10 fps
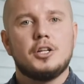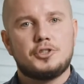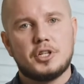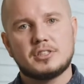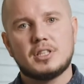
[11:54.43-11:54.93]

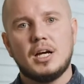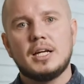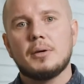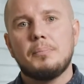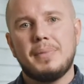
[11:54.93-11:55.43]
Just
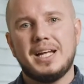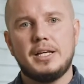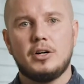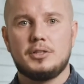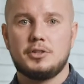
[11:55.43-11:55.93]
like
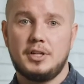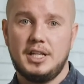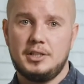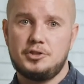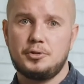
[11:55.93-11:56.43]
many other
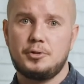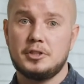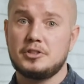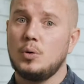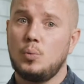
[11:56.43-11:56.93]

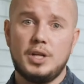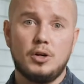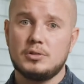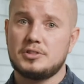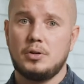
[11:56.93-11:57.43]
insurers, we
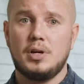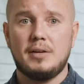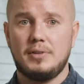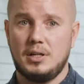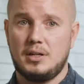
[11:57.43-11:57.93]
also
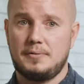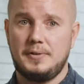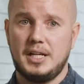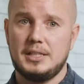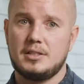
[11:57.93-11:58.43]
have a lot of
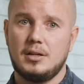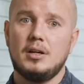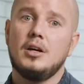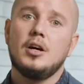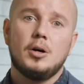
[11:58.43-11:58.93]
data,
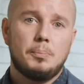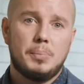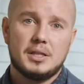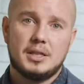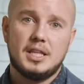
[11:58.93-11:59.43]

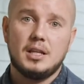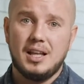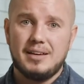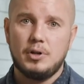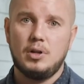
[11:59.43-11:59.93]
but the
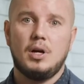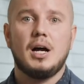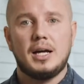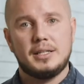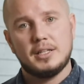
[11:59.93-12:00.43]
level
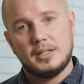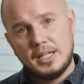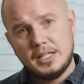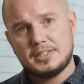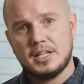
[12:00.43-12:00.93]
and the
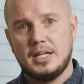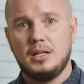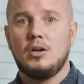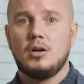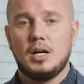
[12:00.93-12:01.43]

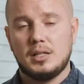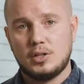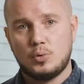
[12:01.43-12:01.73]
detail and the